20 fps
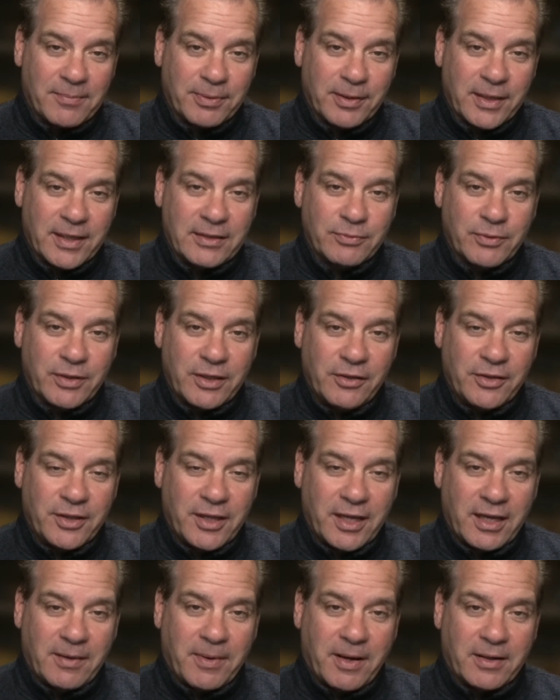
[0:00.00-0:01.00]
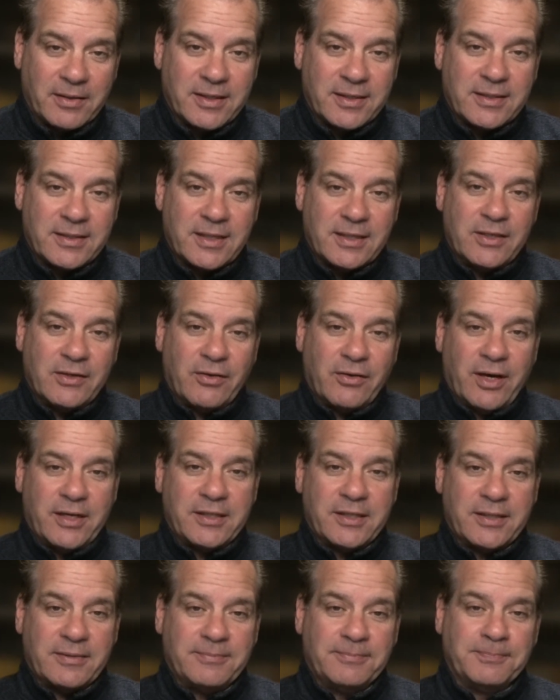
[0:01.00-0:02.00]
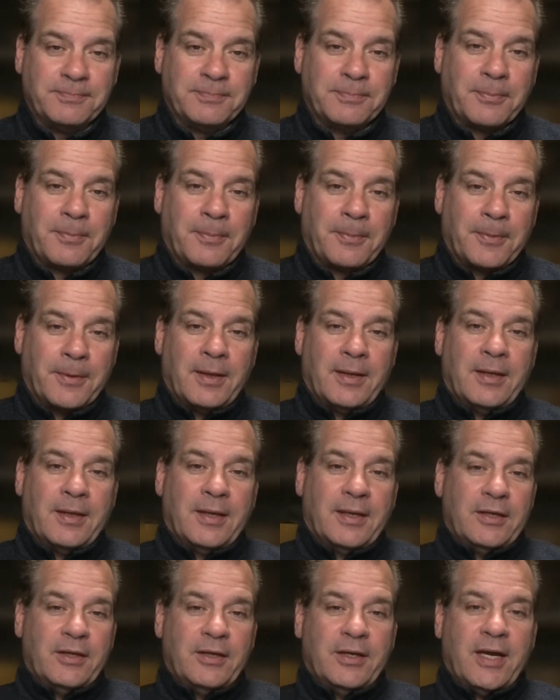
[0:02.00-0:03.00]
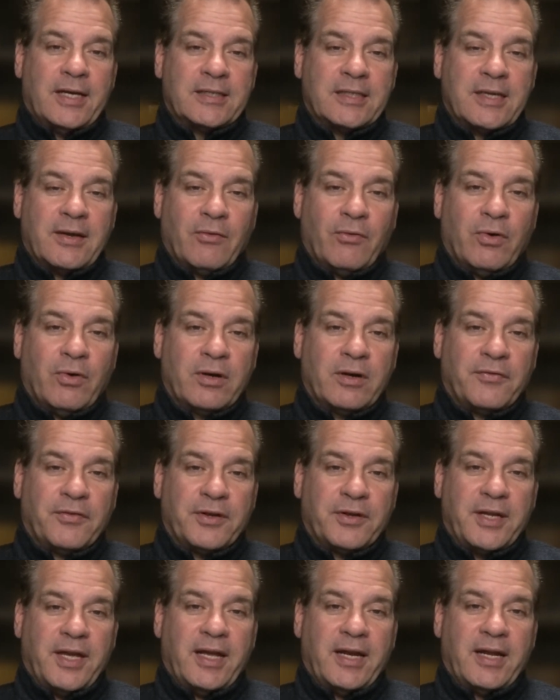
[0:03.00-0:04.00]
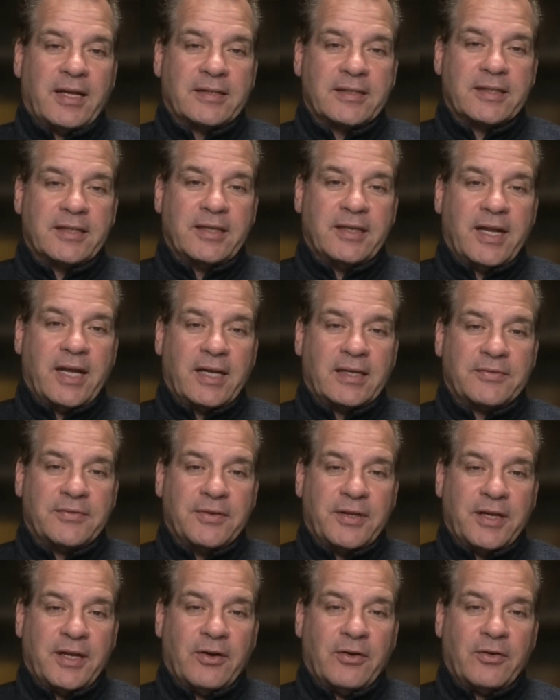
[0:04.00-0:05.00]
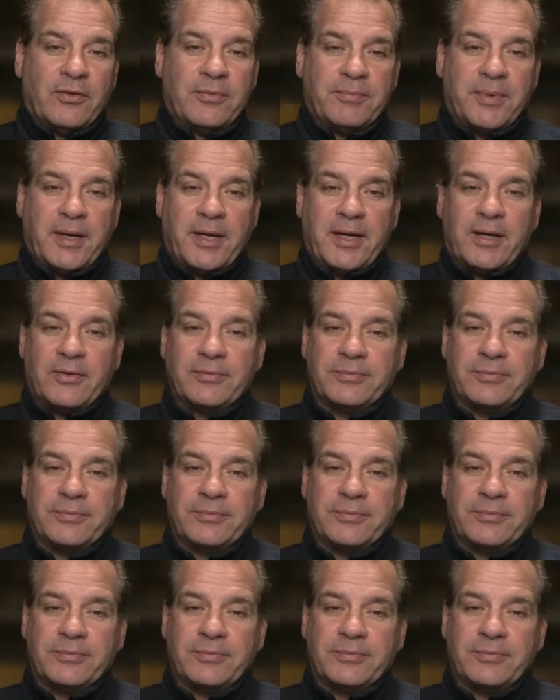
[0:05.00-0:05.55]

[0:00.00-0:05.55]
Please, what do you think about this situation? You guys have a wonderful day, and I'll see you in the next video. Bye now.